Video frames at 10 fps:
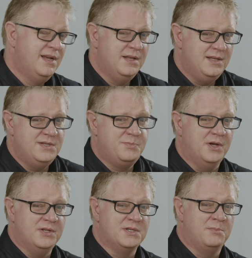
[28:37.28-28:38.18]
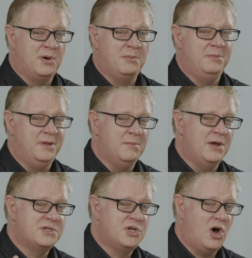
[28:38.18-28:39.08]
These buttons are probably the
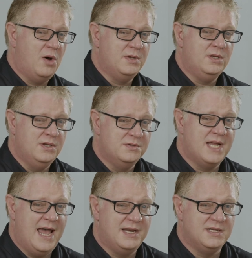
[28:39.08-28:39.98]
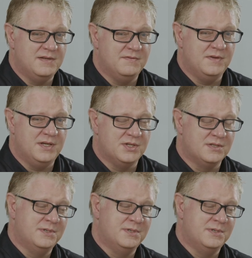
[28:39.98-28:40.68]
most common used editing features,